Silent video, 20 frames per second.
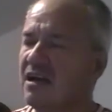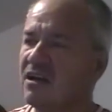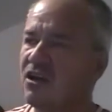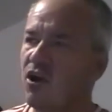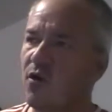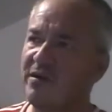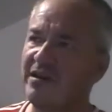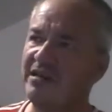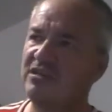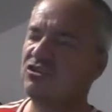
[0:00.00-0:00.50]

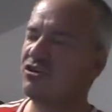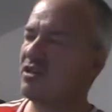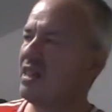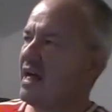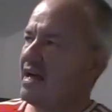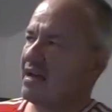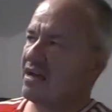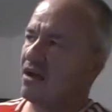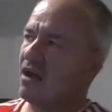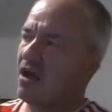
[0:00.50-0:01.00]
going into
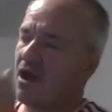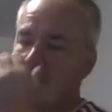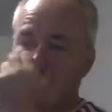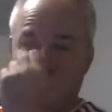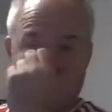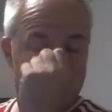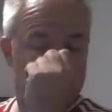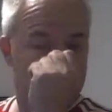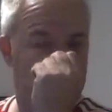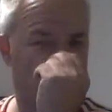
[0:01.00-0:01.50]
like a
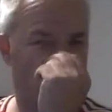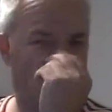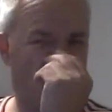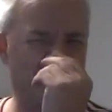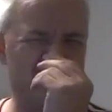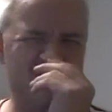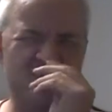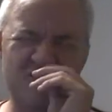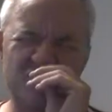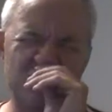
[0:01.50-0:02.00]
pub shop,
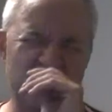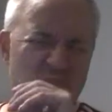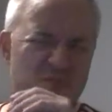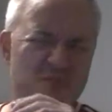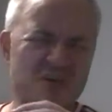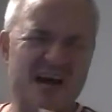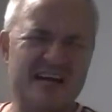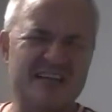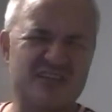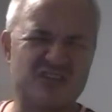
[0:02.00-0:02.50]
as long as the
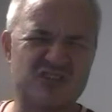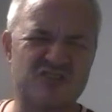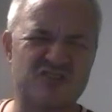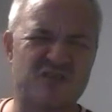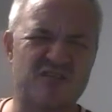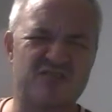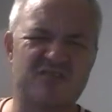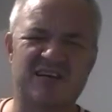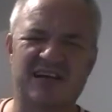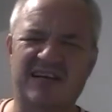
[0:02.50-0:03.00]
prices are
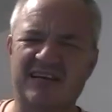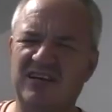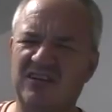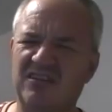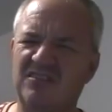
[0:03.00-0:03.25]
okay,